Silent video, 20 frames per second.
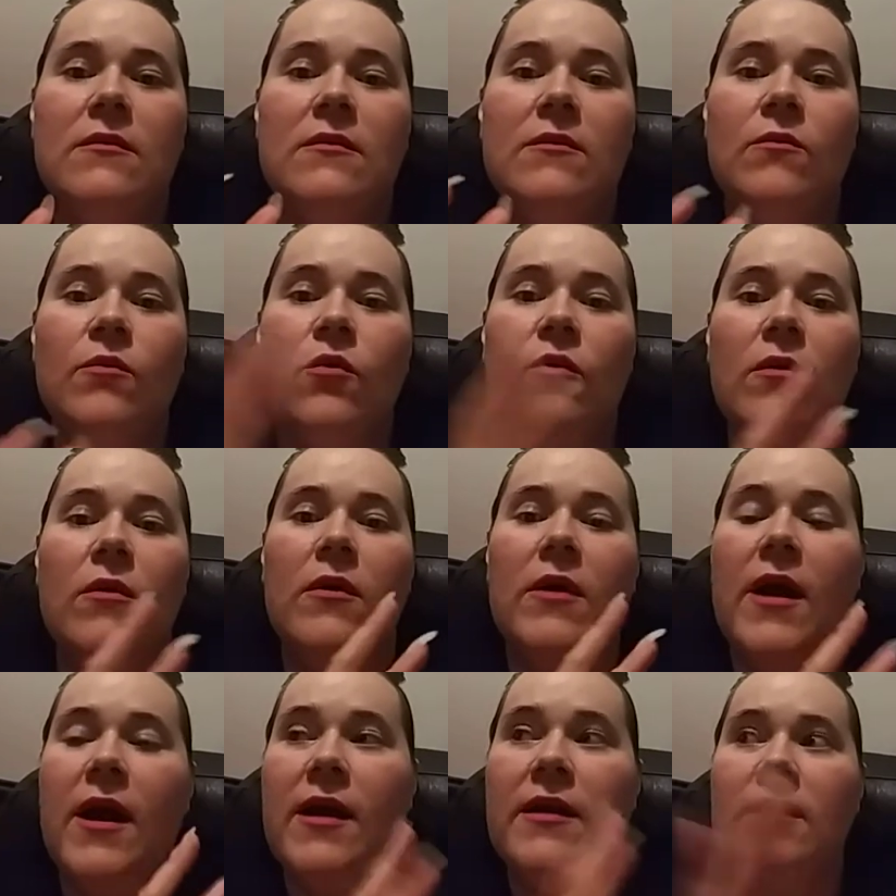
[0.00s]

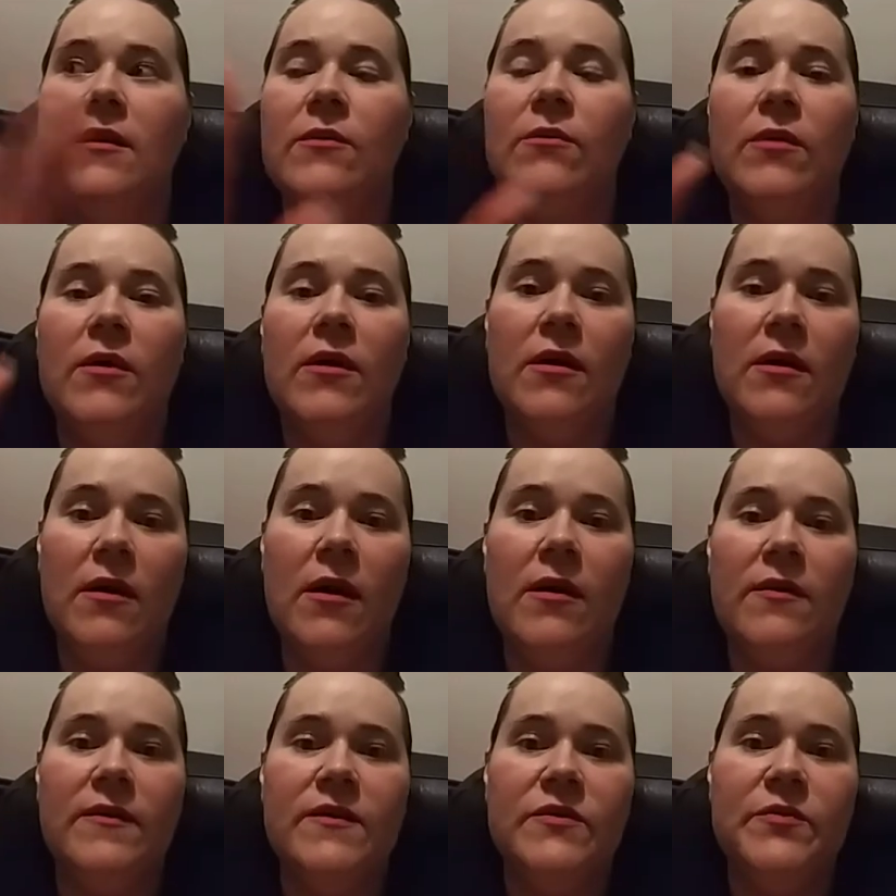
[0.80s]
War anywhere
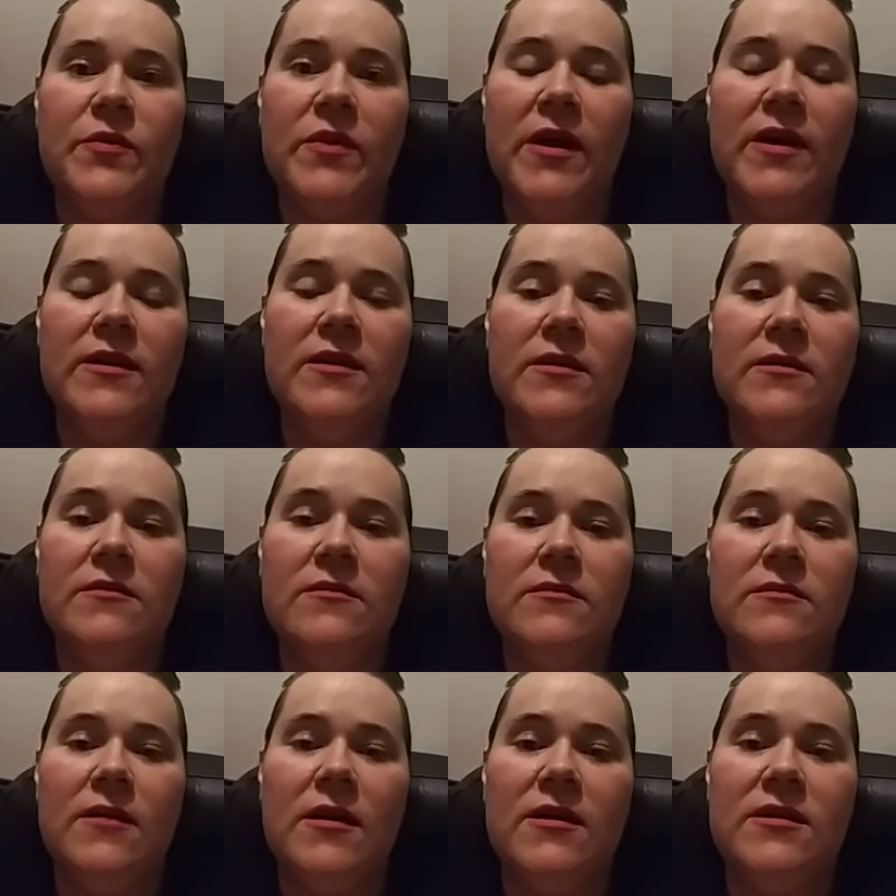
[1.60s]
on this planet,
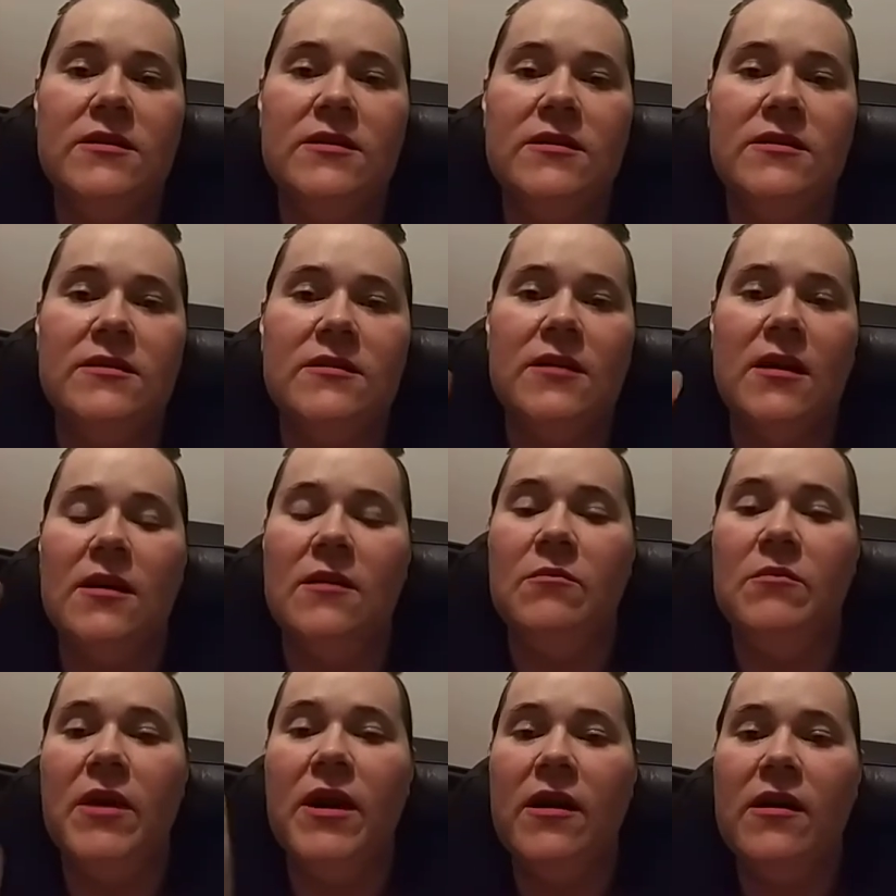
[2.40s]
not just on
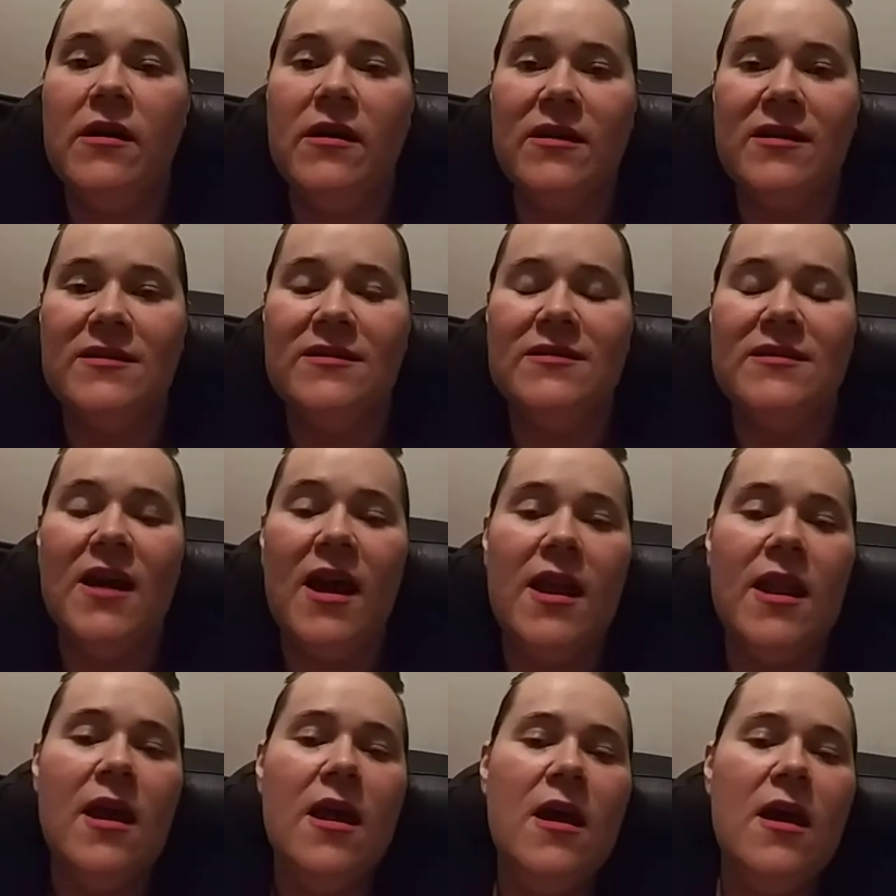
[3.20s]
America's
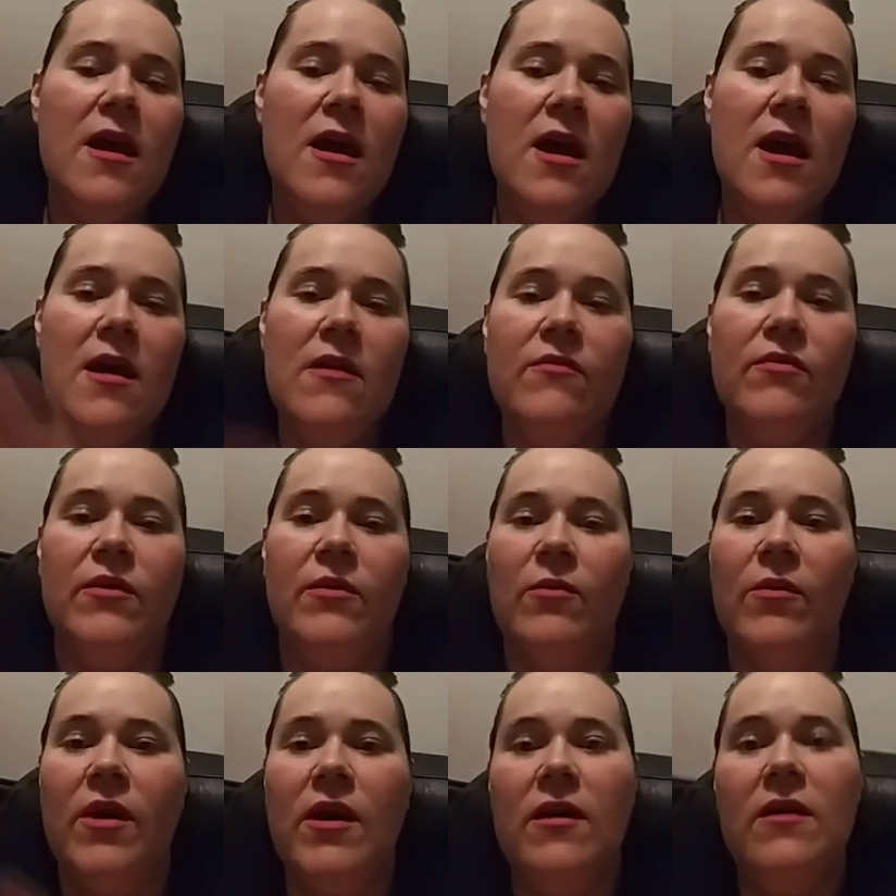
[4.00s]
side,
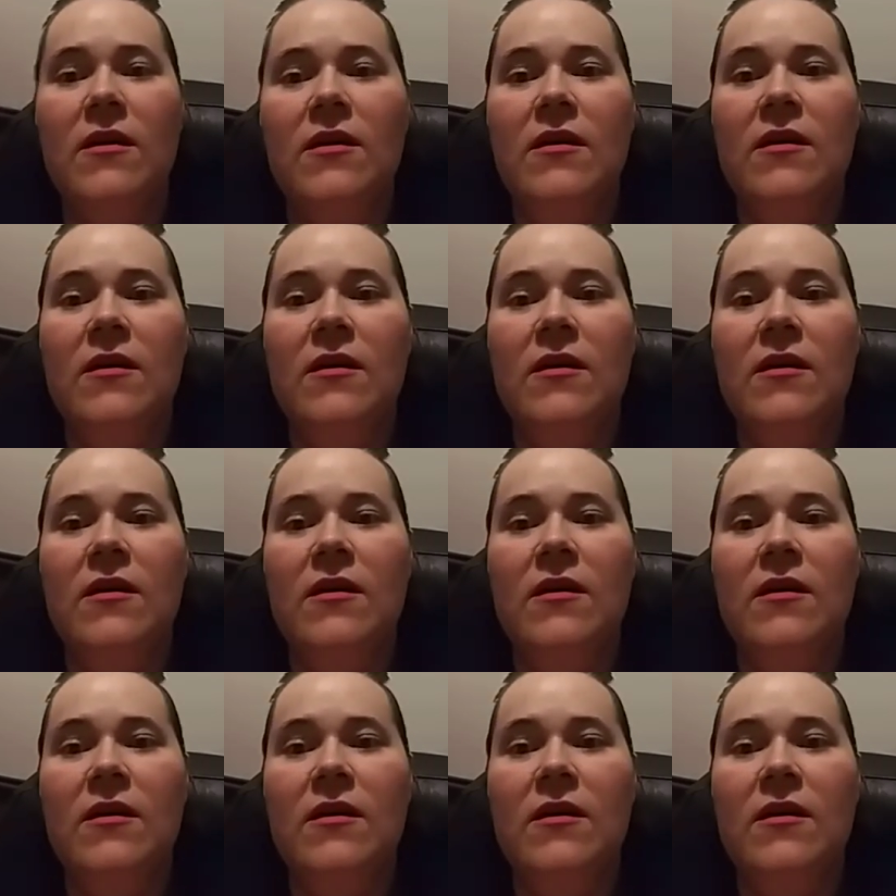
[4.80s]
everywhere.